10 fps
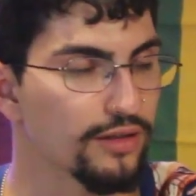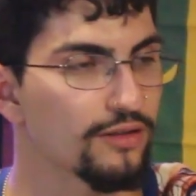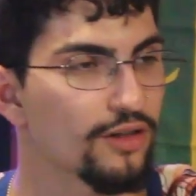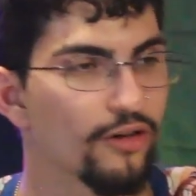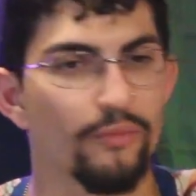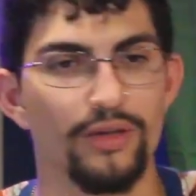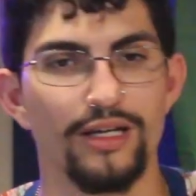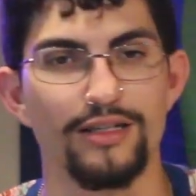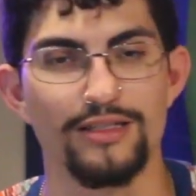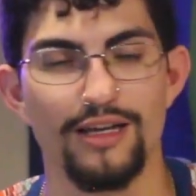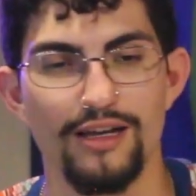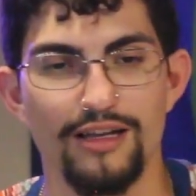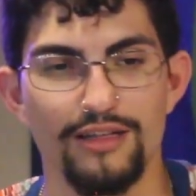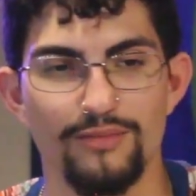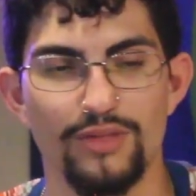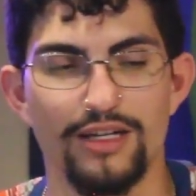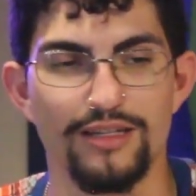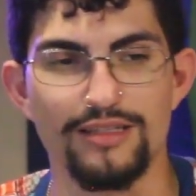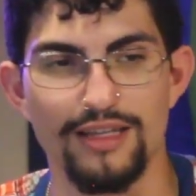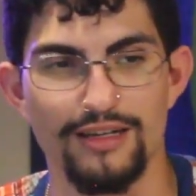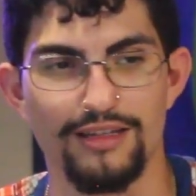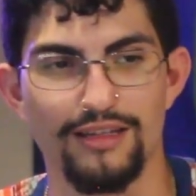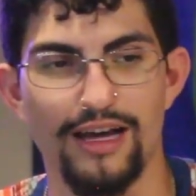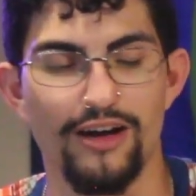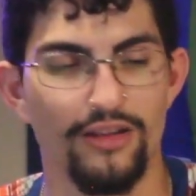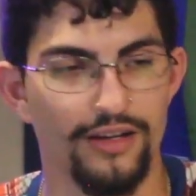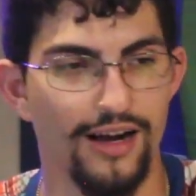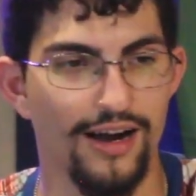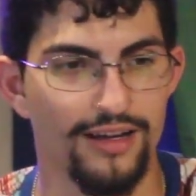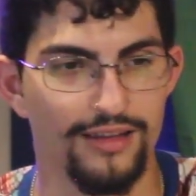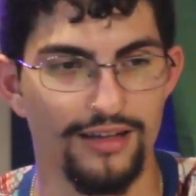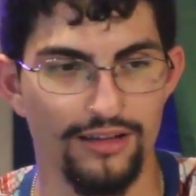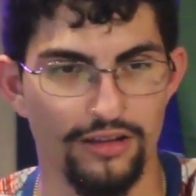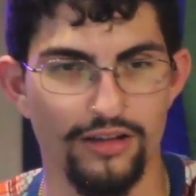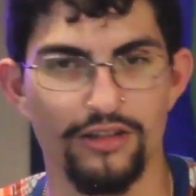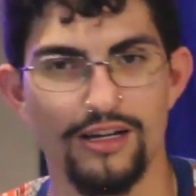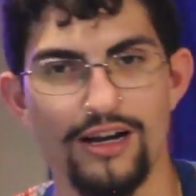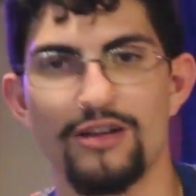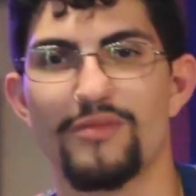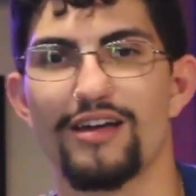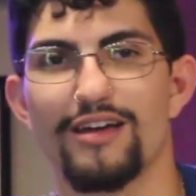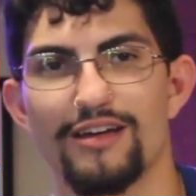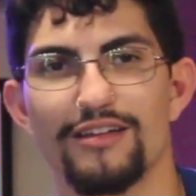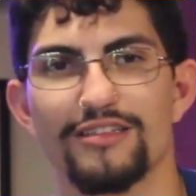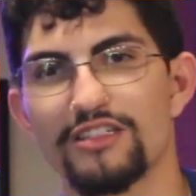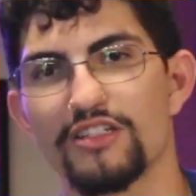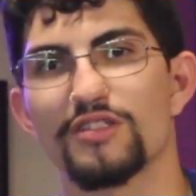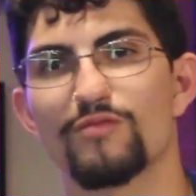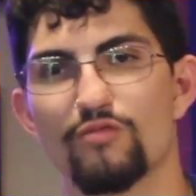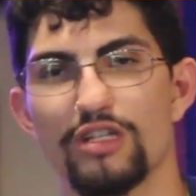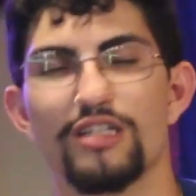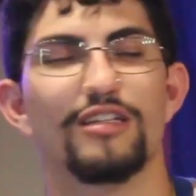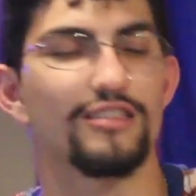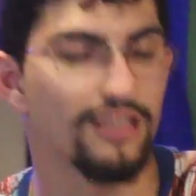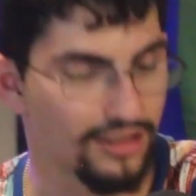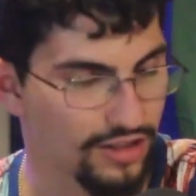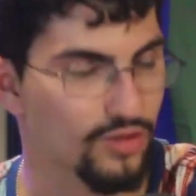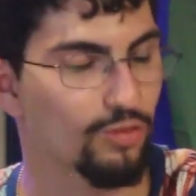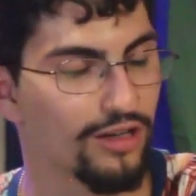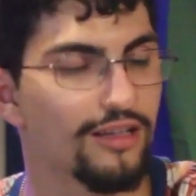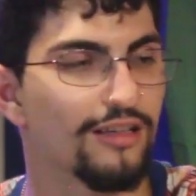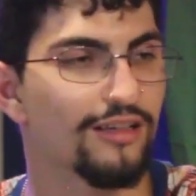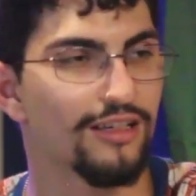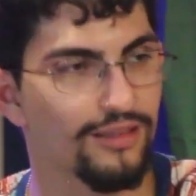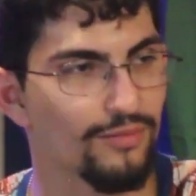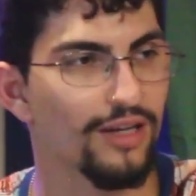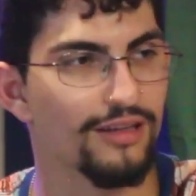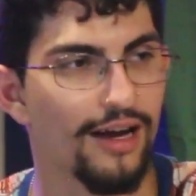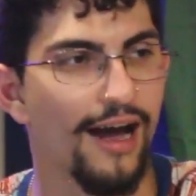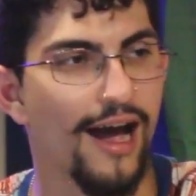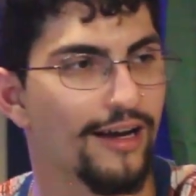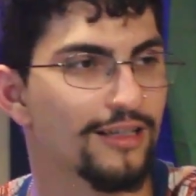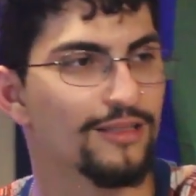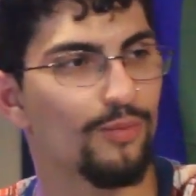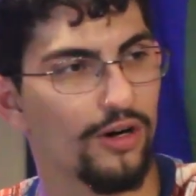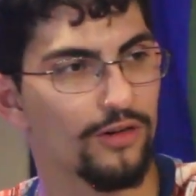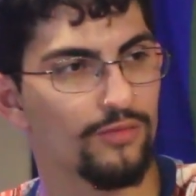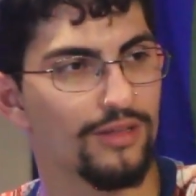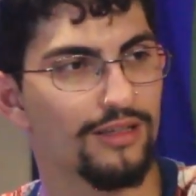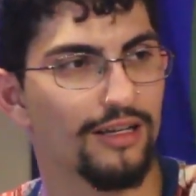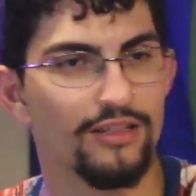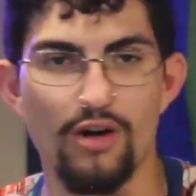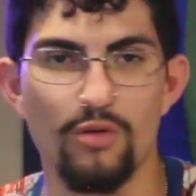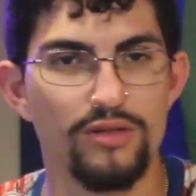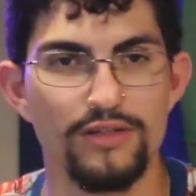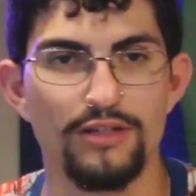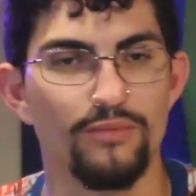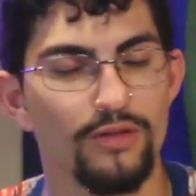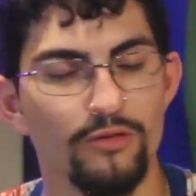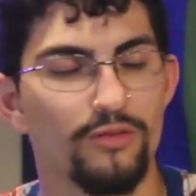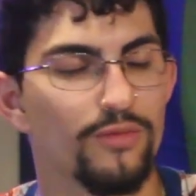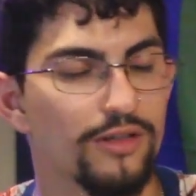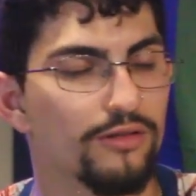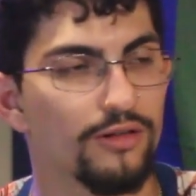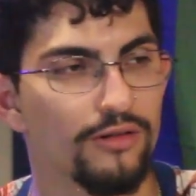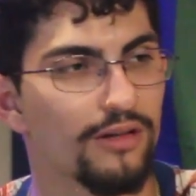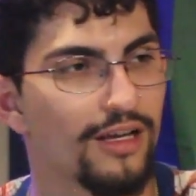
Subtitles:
you know, because that other guy, the other guy in my head is he's just waiting. That addict part of me, it's always going to be with me, you know.